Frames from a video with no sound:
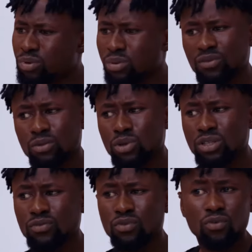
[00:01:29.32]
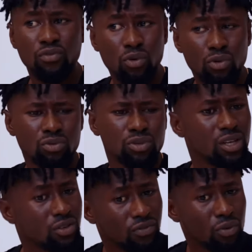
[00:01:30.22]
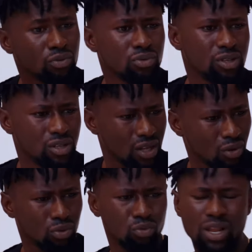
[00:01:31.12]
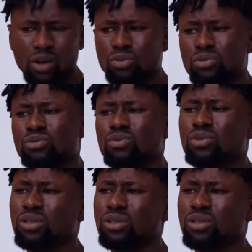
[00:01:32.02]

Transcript: baby, I've been waiting for 4 good years. 4 good years. How long will I continue to